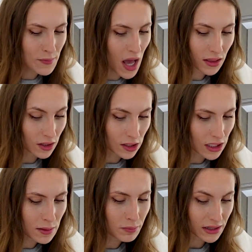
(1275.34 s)
not
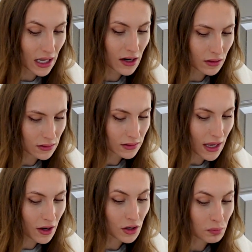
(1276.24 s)
lurking, but they
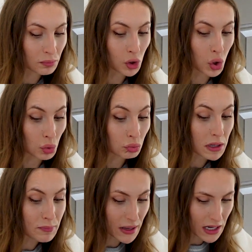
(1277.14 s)
are
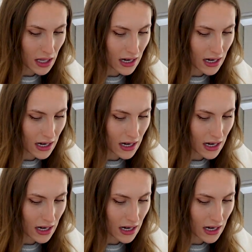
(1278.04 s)
creeping.